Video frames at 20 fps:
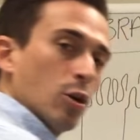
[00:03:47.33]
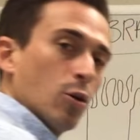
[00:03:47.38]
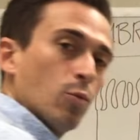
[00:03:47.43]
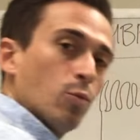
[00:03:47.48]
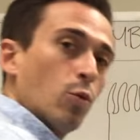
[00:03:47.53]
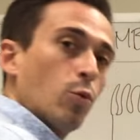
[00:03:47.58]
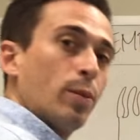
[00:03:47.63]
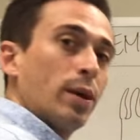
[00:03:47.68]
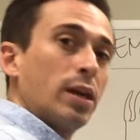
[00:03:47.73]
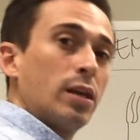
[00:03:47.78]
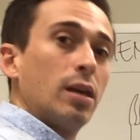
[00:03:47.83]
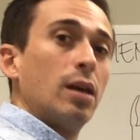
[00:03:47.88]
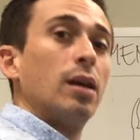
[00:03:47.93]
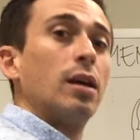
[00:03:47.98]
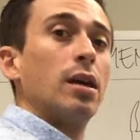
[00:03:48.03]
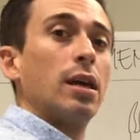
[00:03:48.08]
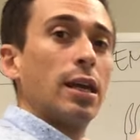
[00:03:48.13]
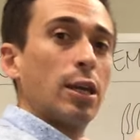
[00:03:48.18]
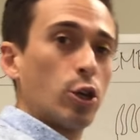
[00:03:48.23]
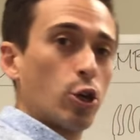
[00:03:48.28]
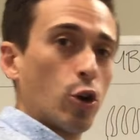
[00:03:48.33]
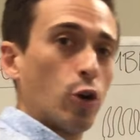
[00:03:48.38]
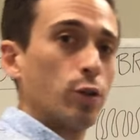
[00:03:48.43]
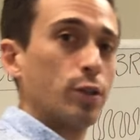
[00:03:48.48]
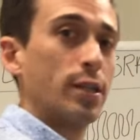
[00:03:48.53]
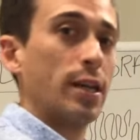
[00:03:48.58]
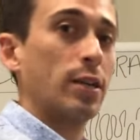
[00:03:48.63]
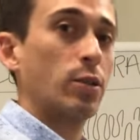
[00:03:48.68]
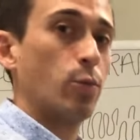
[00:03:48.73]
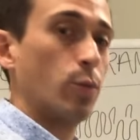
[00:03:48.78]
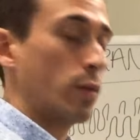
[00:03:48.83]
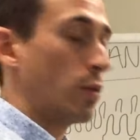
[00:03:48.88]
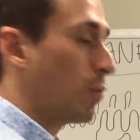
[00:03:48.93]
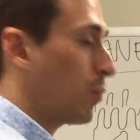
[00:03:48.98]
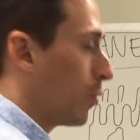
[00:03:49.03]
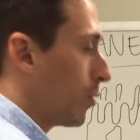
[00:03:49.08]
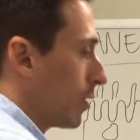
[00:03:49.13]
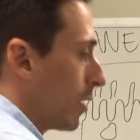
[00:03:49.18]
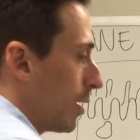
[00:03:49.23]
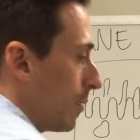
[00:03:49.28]
will be in contact with the
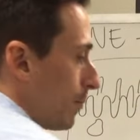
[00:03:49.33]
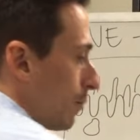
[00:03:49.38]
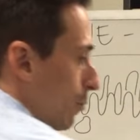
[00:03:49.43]
water,